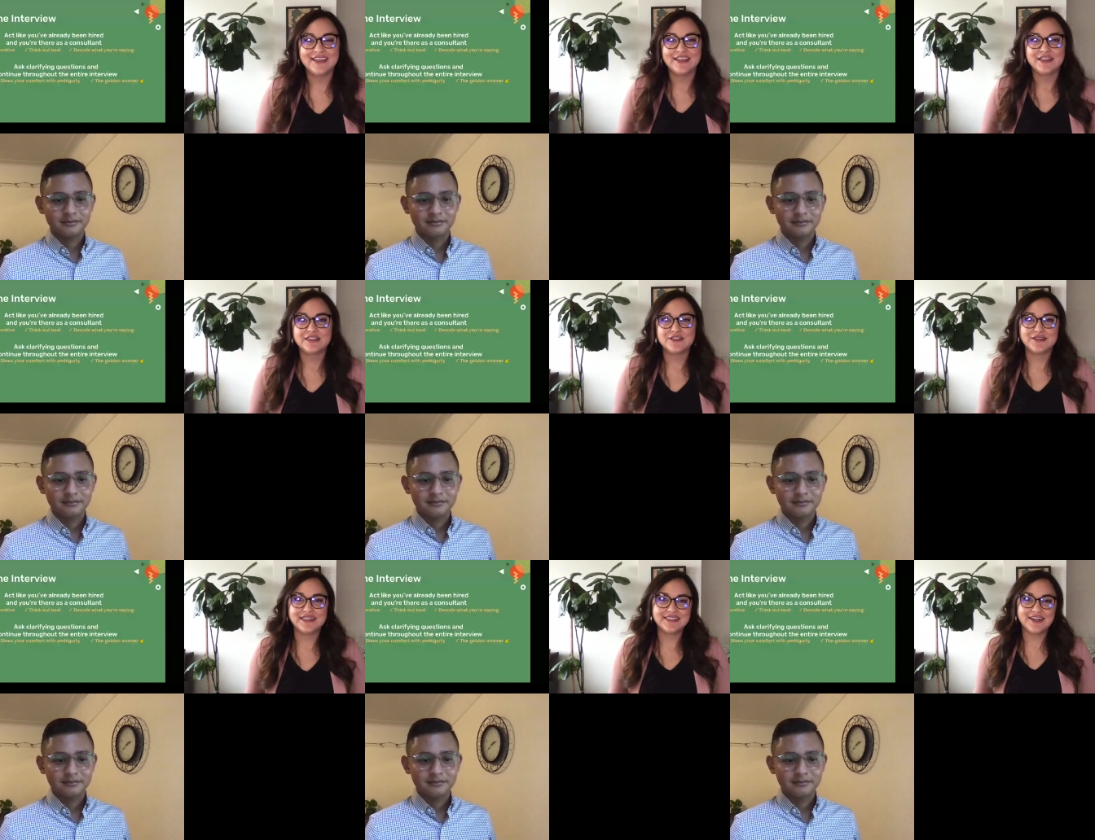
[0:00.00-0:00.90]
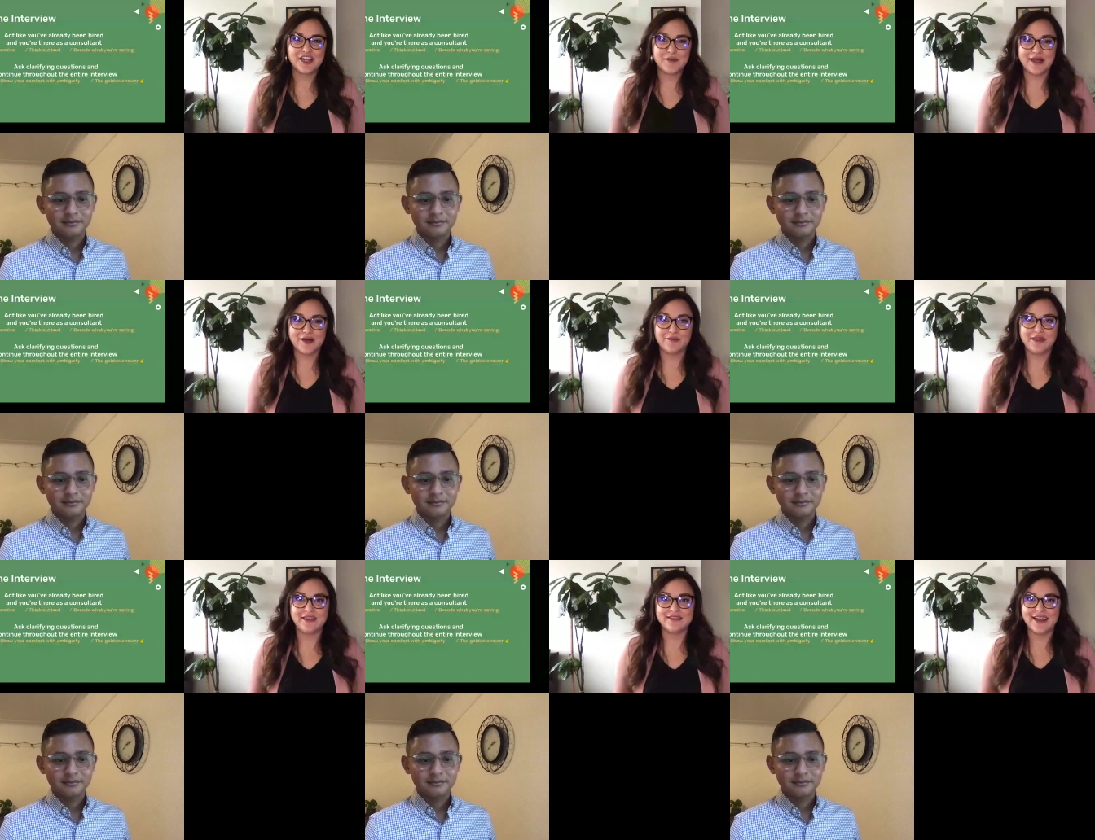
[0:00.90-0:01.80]
Speaker 1: So let's talk about
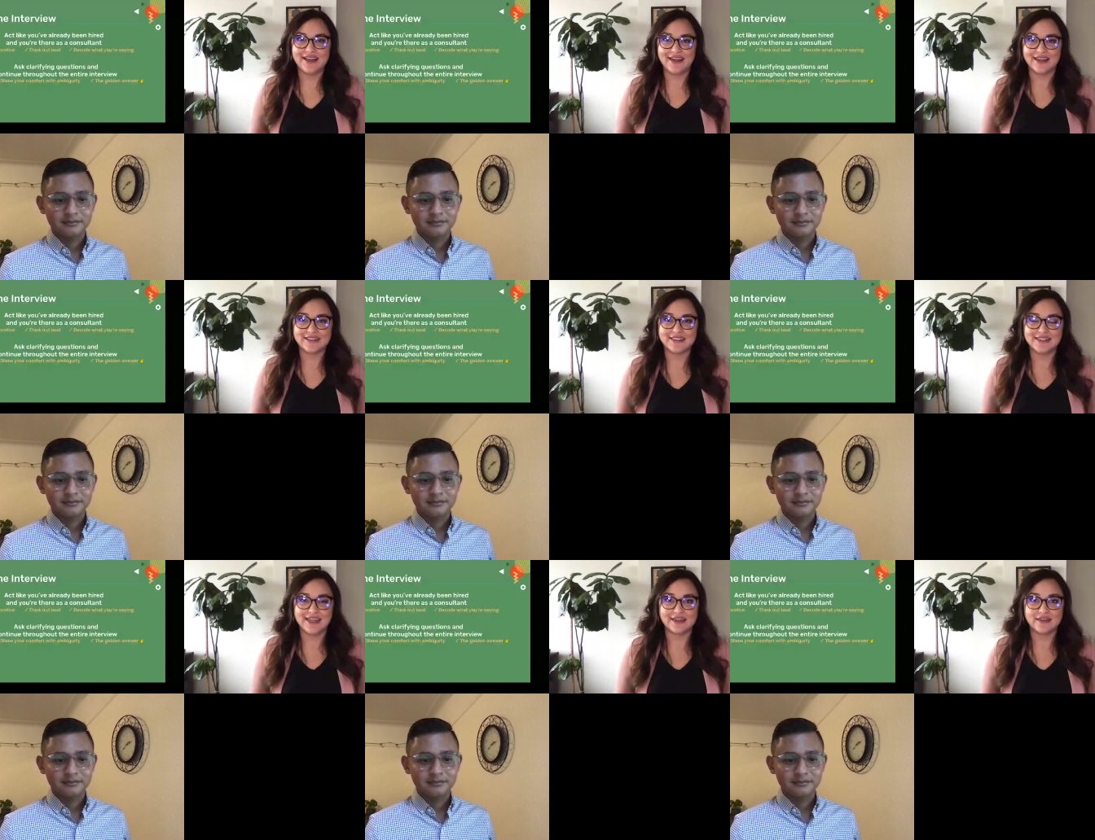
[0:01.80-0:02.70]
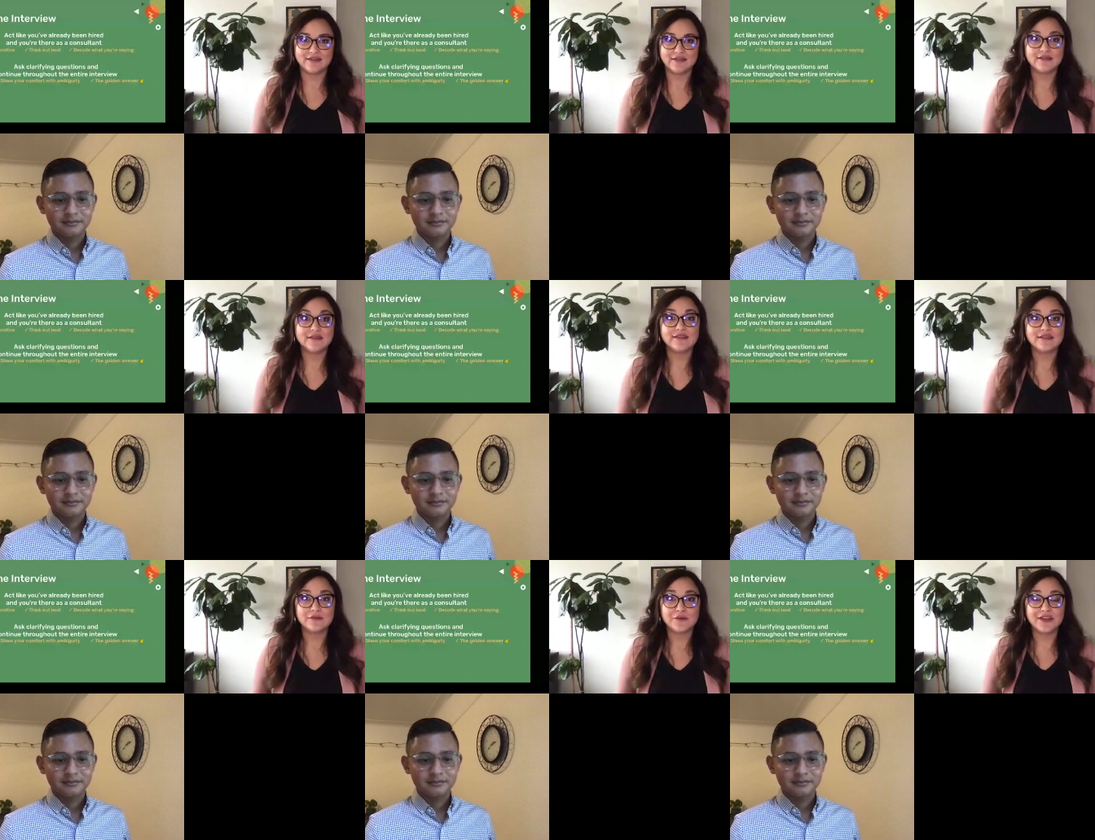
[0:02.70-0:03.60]
being Latinx in tech.
Speaker 2: So we're
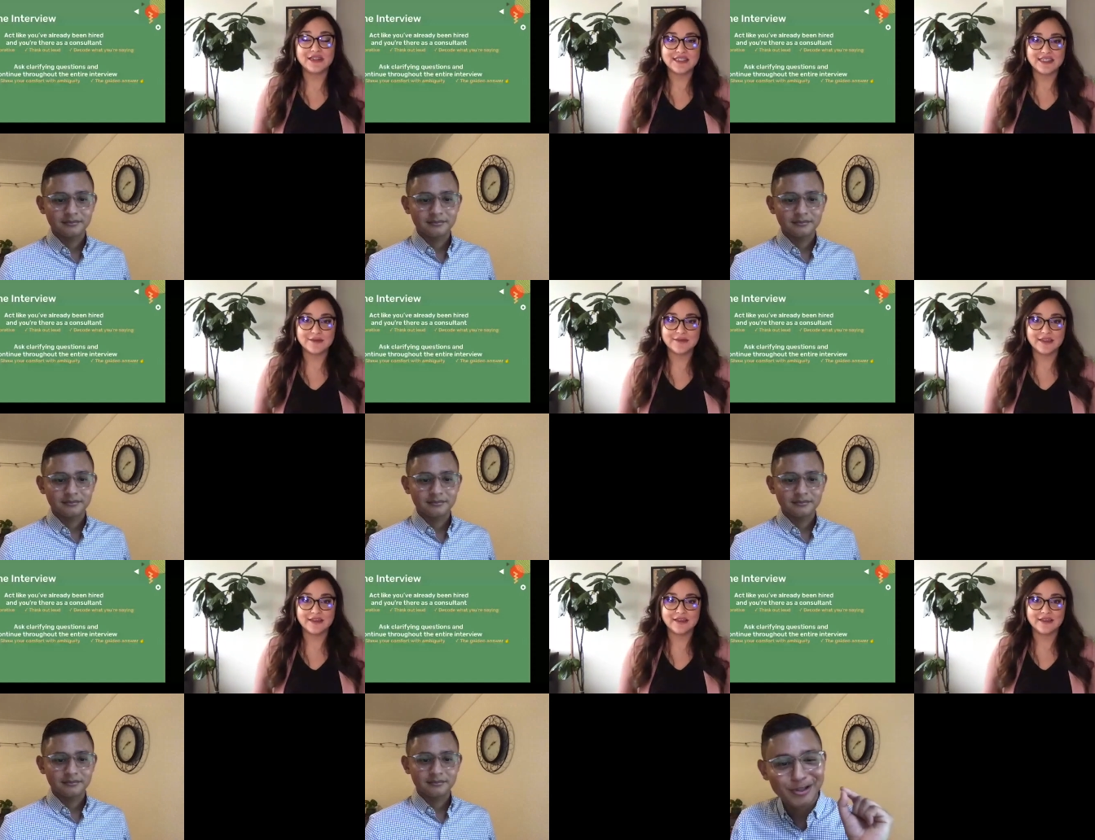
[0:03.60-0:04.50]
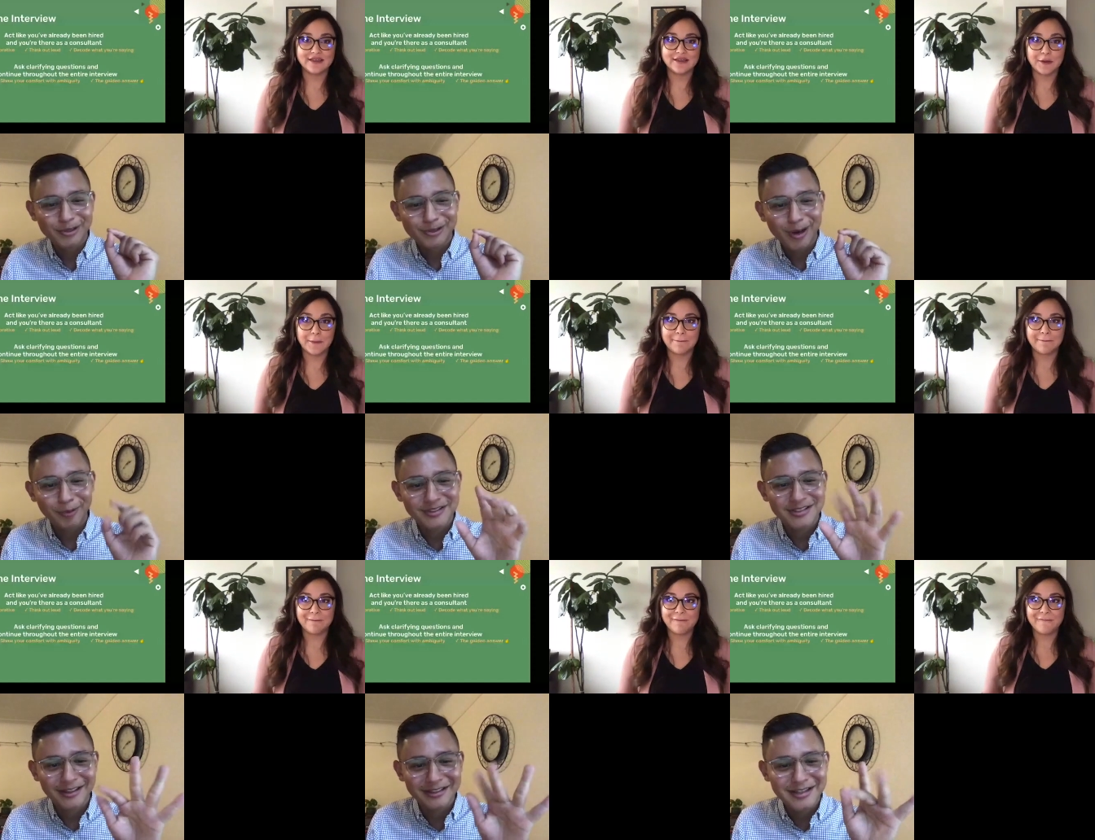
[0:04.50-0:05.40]
going to say. Sorry to interrupt because
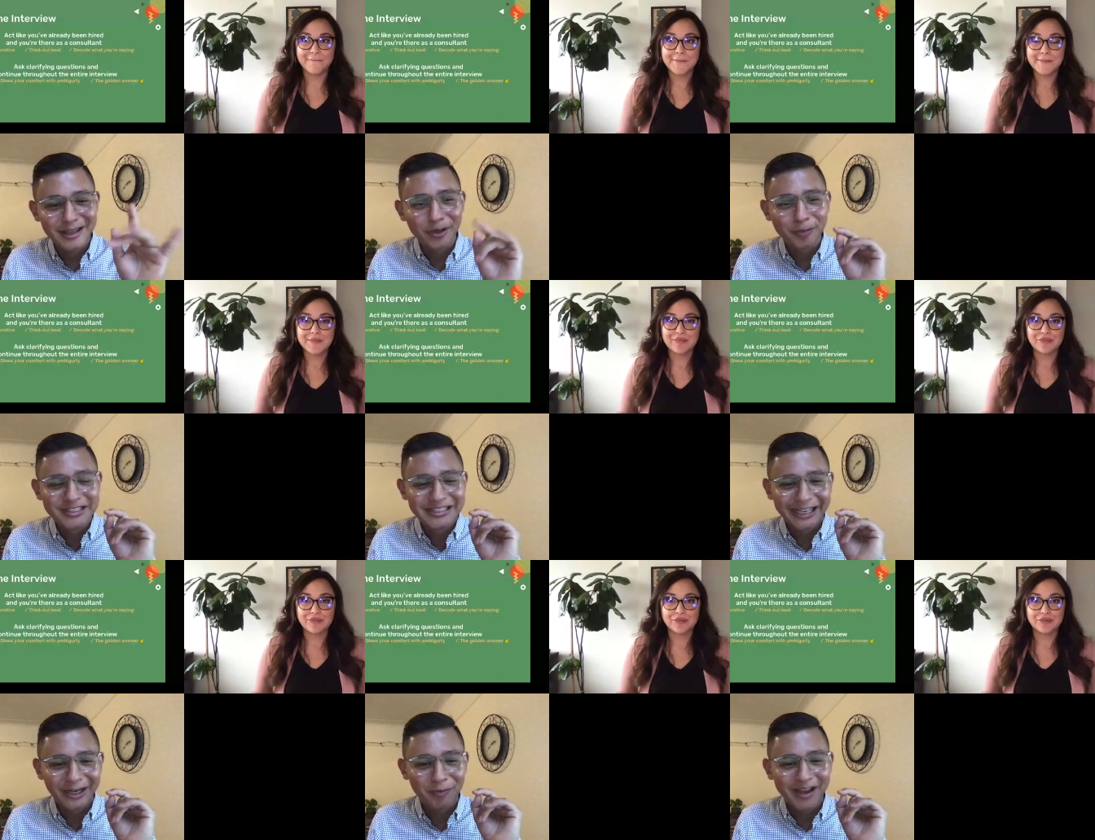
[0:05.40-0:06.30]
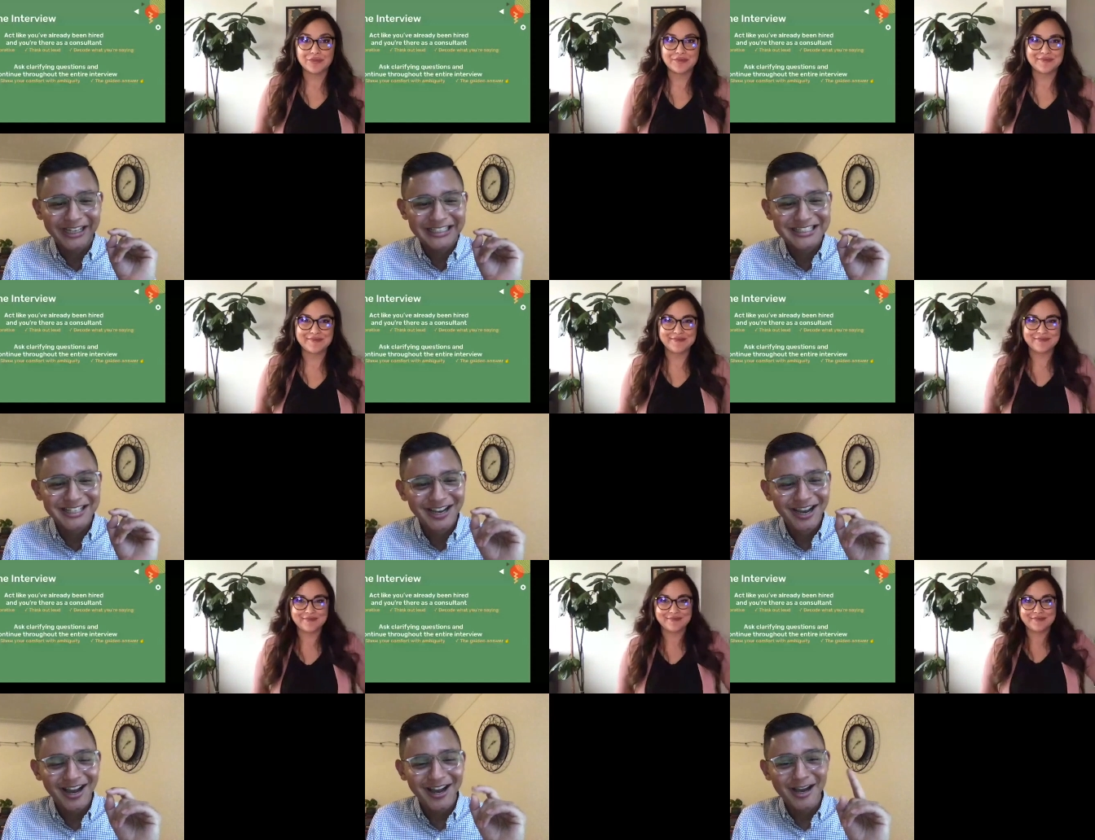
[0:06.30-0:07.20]
it's a little bit delayed on my end.
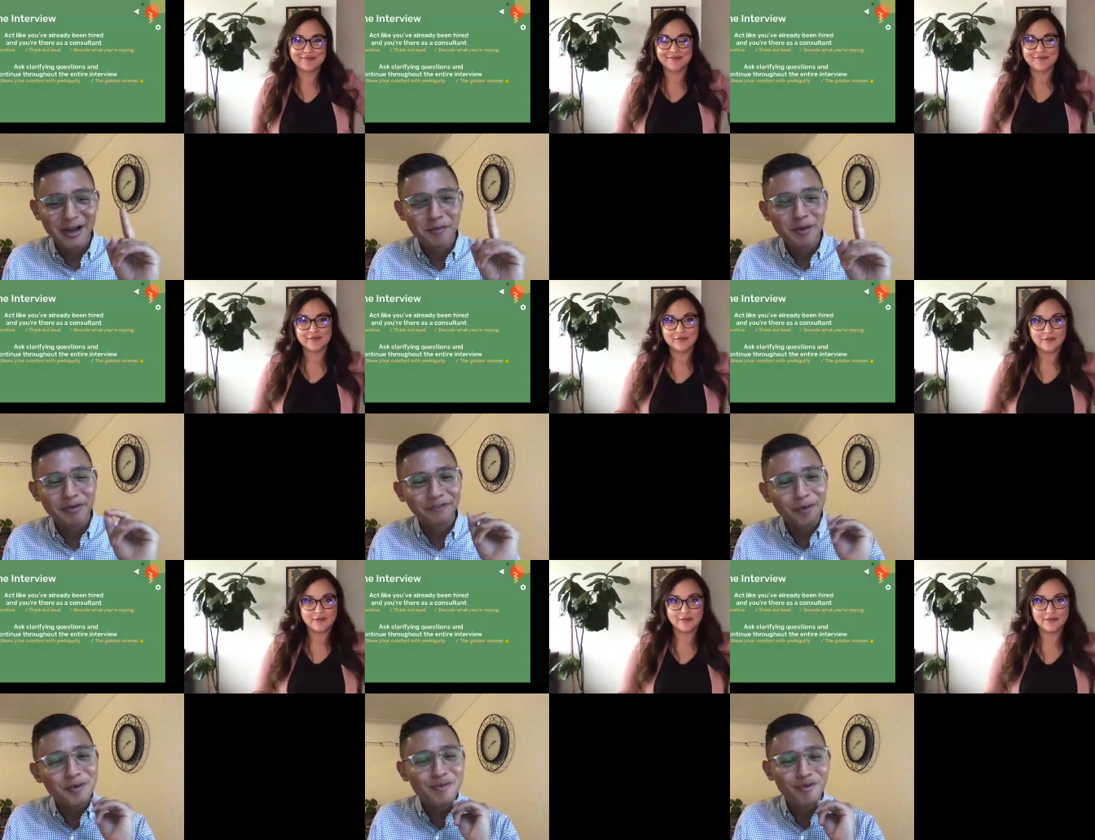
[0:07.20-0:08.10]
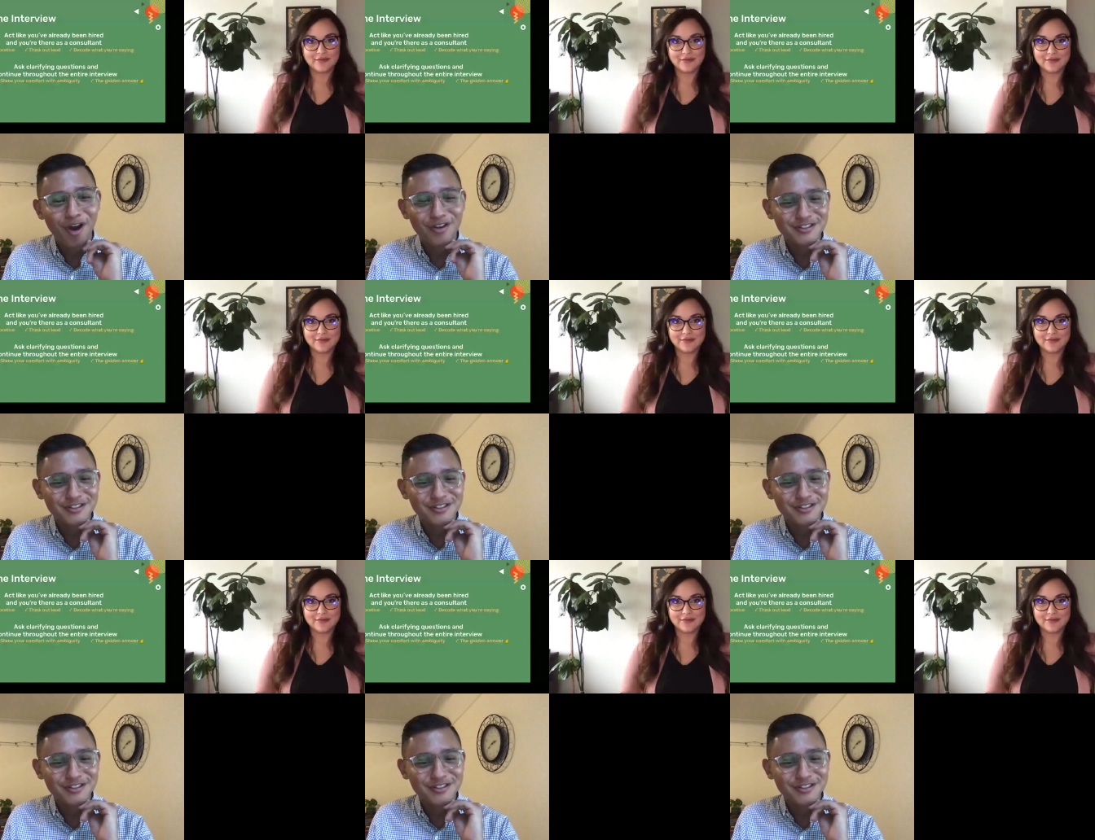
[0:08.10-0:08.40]
Um, before we move on to the